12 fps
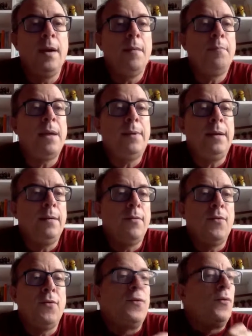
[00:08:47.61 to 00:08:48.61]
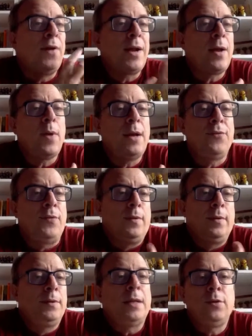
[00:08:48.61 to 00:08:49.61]
maybe far away
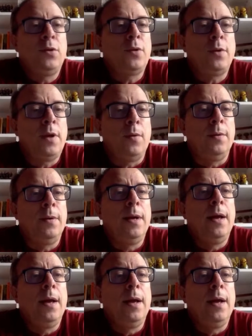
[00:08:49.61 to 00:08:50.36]
that you don't know.